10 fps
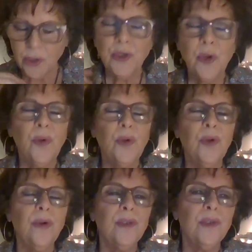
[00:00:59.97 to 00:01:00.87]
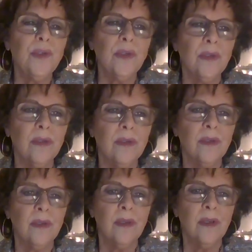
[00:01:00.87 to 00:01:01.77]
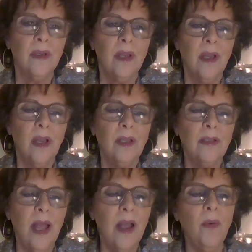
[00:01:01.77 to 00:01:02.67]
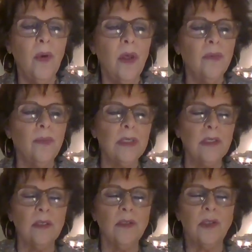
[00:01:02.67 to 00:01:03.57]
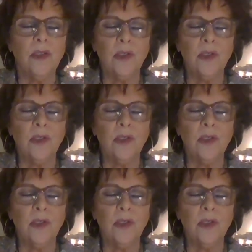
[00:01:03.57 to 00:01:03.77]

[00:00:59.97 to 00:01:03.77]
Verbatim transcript: shoulders. Allow all the muscles to